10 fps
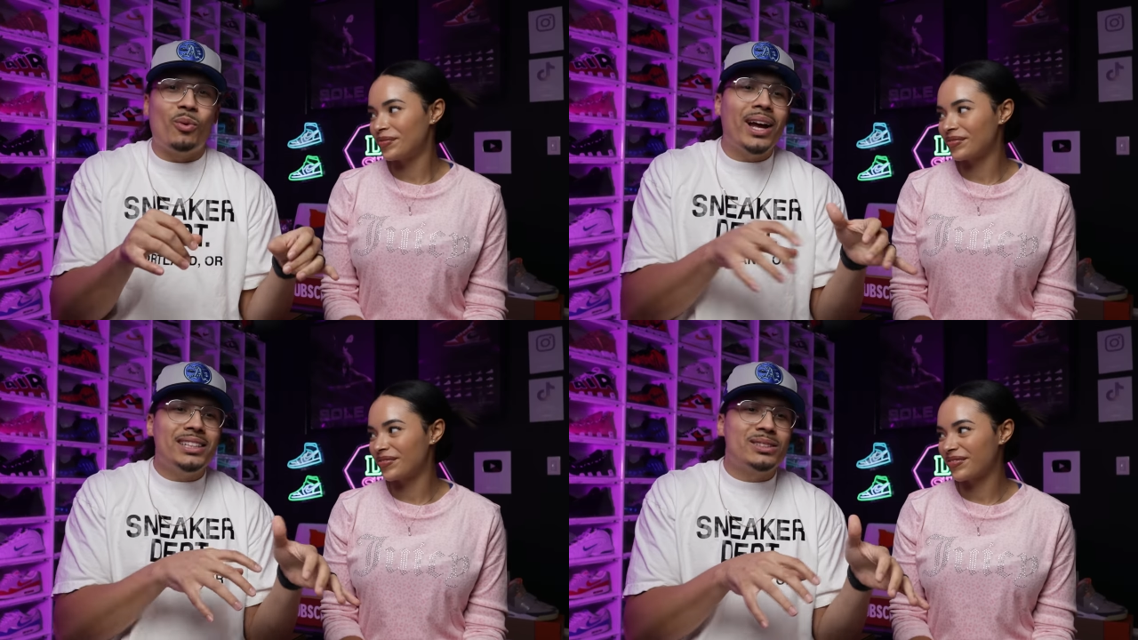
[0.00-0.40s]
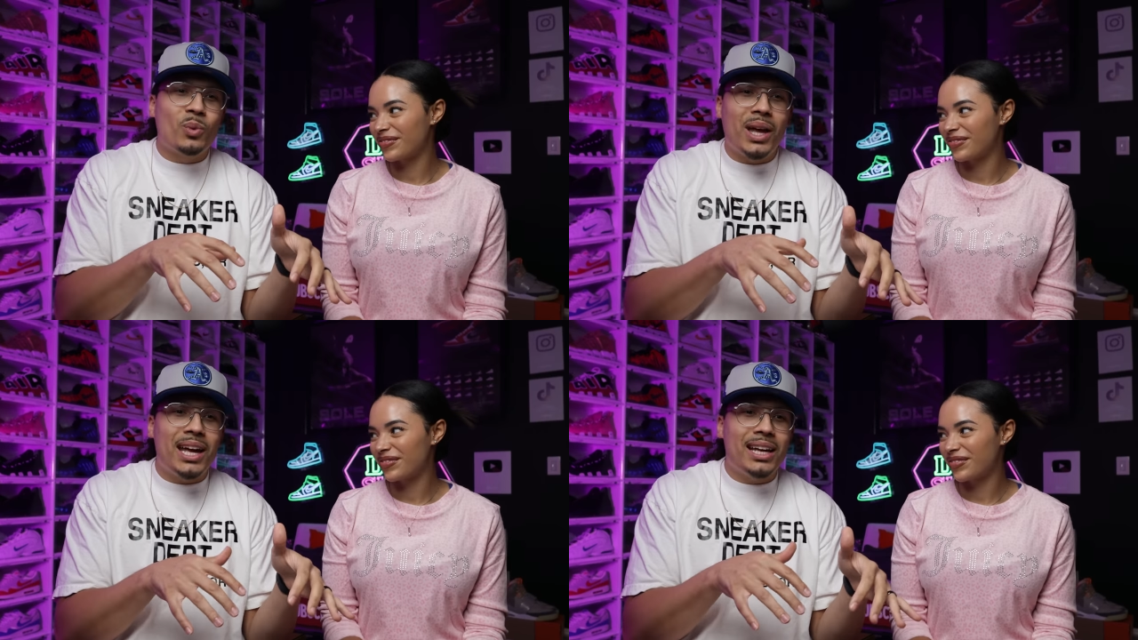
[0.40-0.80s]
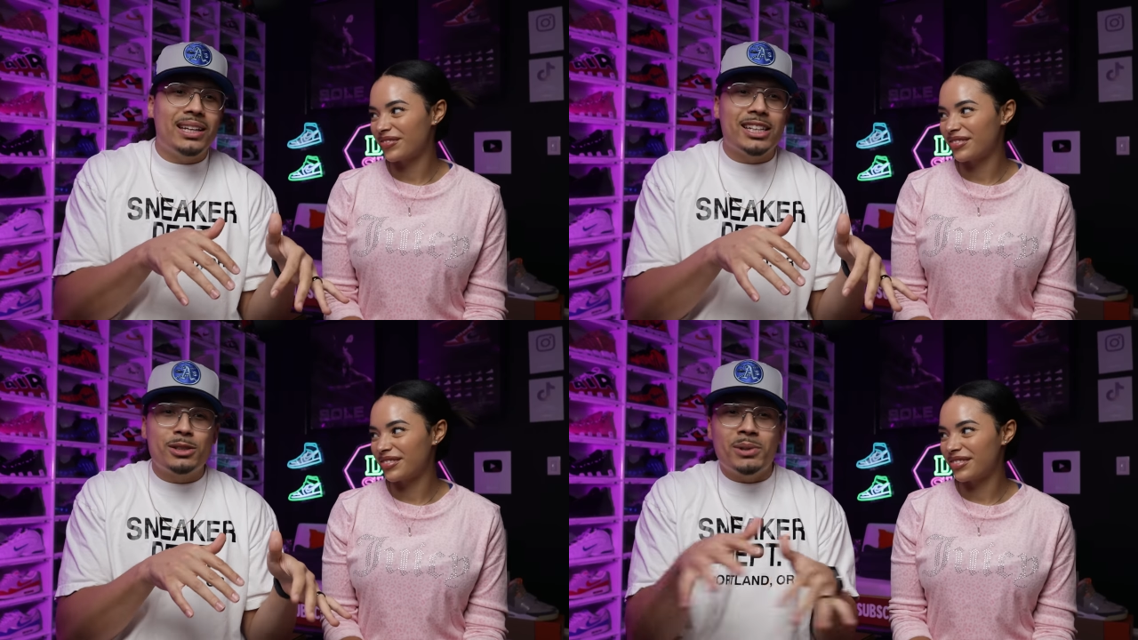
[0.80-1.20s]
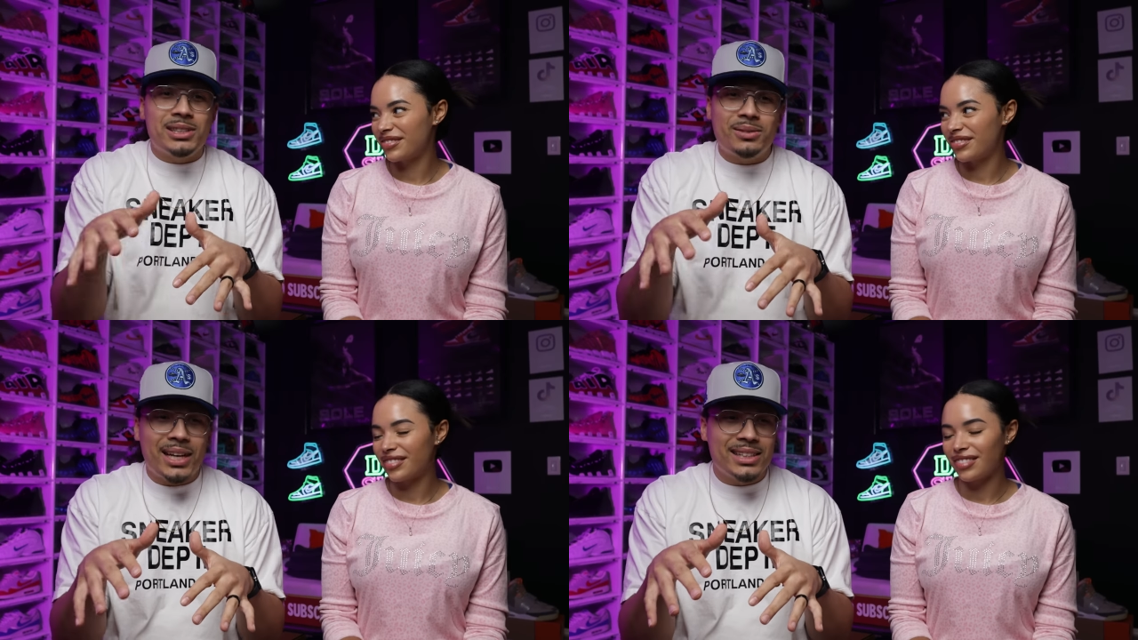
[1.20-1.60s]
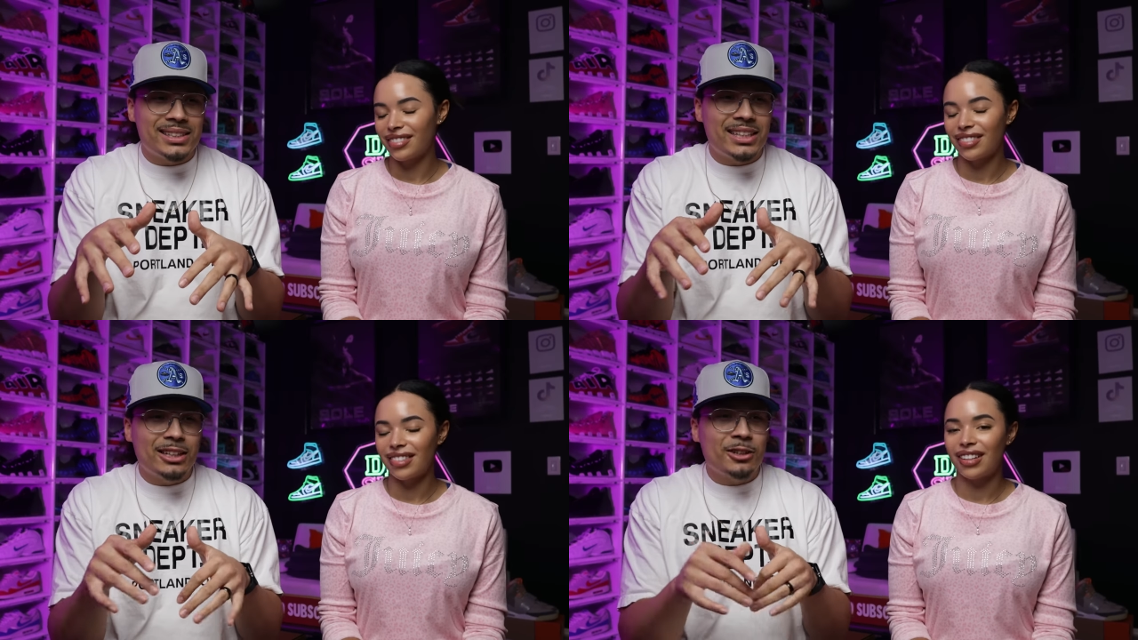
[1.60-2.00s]
Speaker 1: a white suede, expensive ass
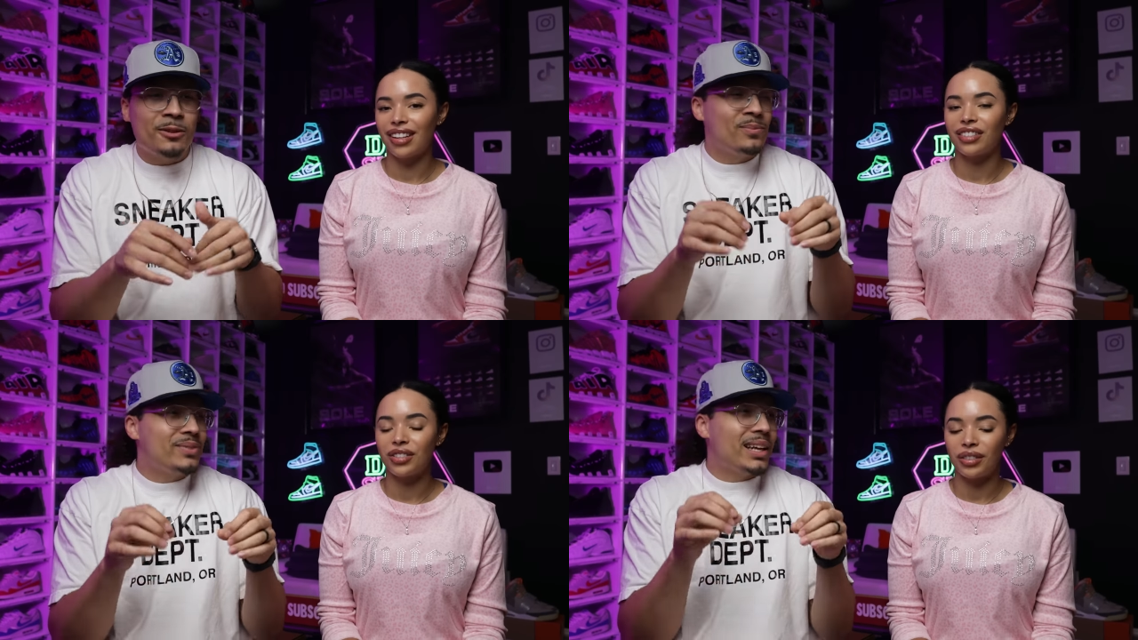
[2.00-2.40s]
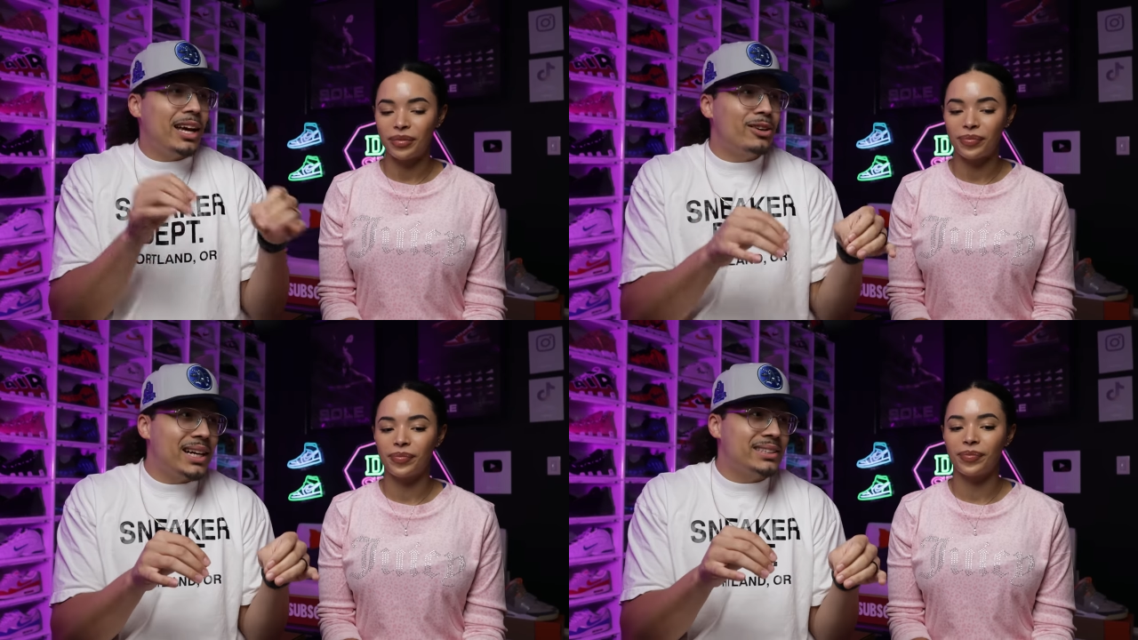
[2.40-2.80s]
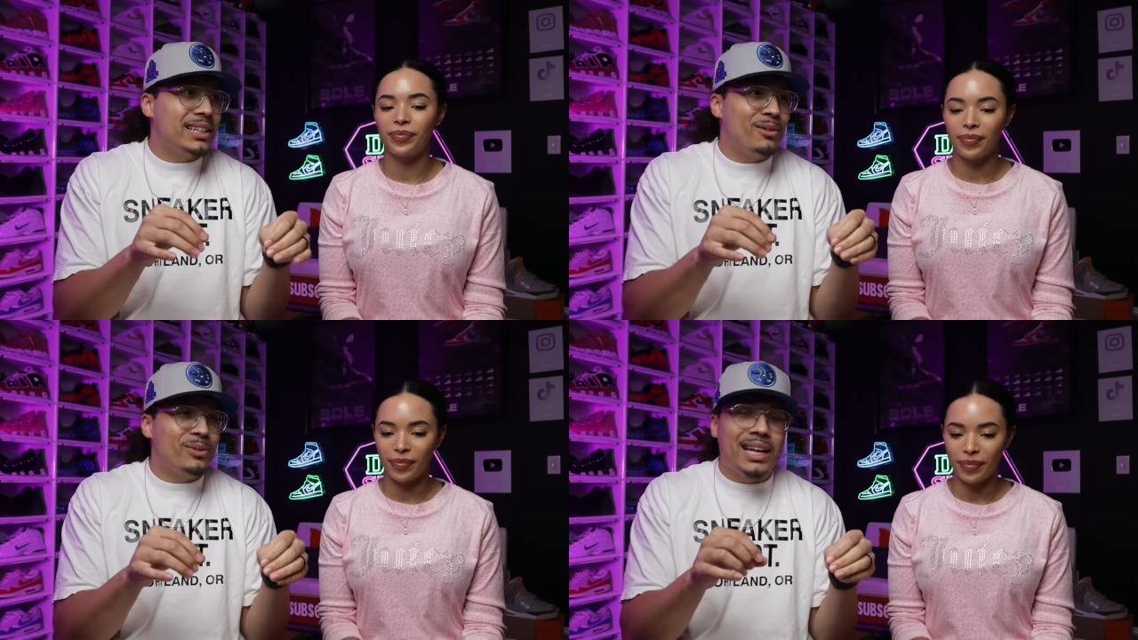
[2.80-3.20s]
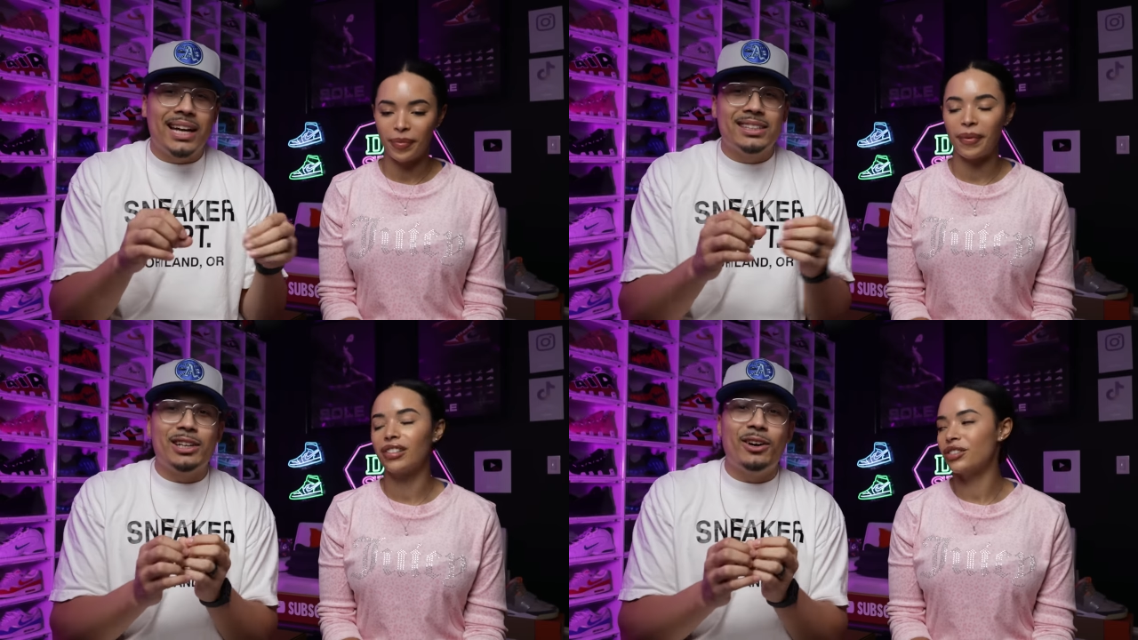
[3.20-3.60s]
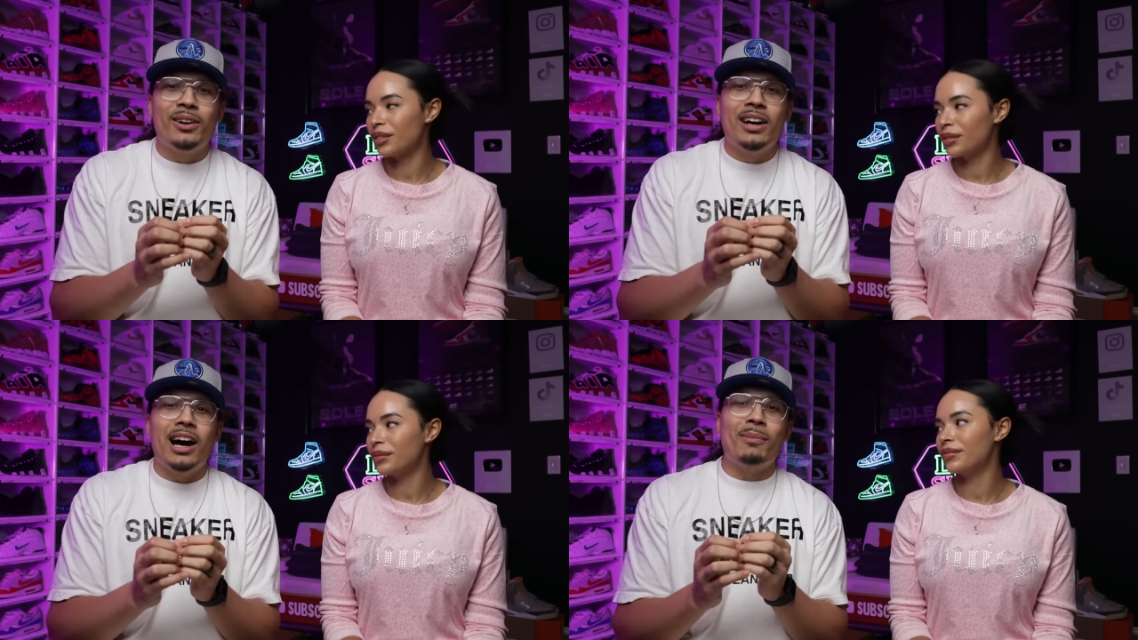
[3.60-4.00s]
sneaker. True. I don't got time for that. So
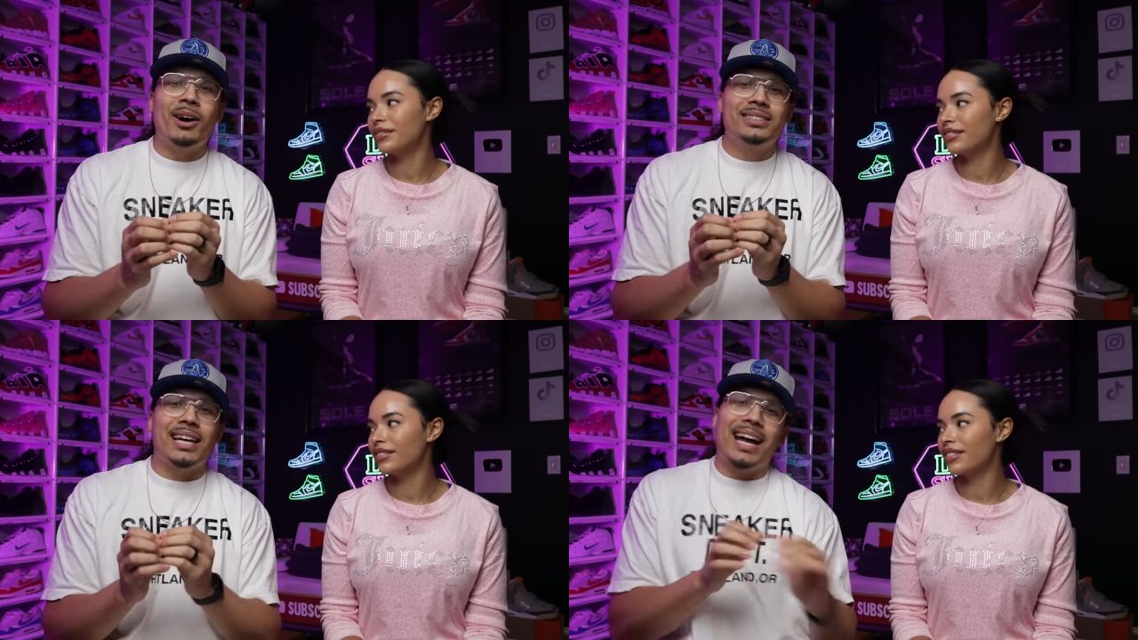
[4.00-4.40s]
True. I'm always